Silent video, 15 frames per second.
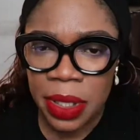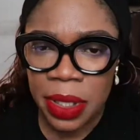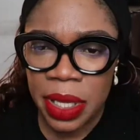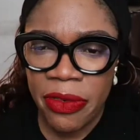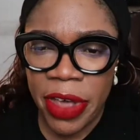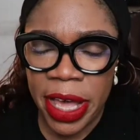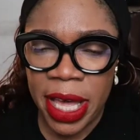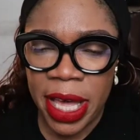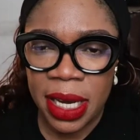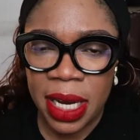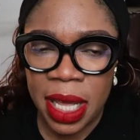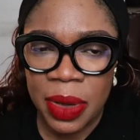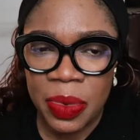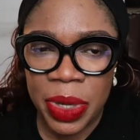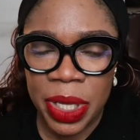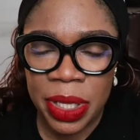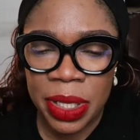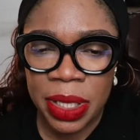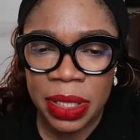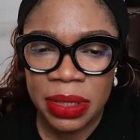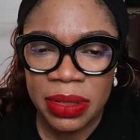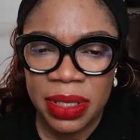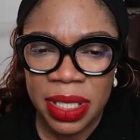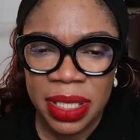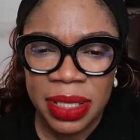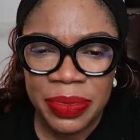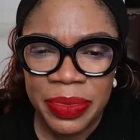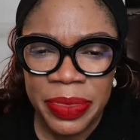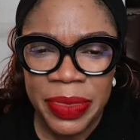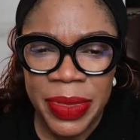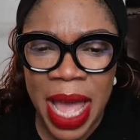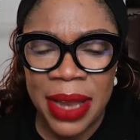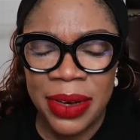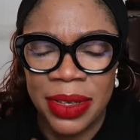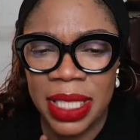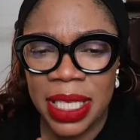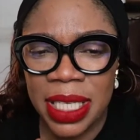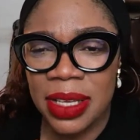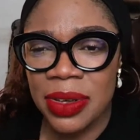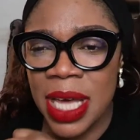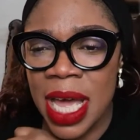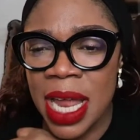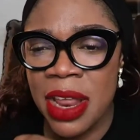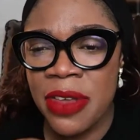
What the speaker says: If I can, I will. I don't think you can.